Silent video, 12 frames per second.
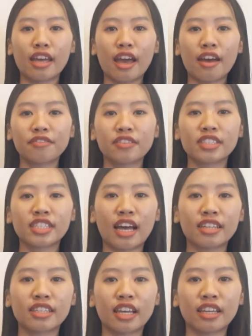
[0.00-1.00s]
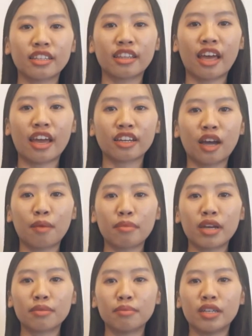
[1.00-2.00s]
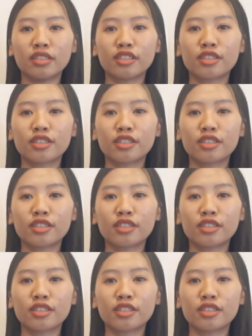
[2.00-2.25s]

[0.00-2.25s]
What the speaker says: emphasizing their commitment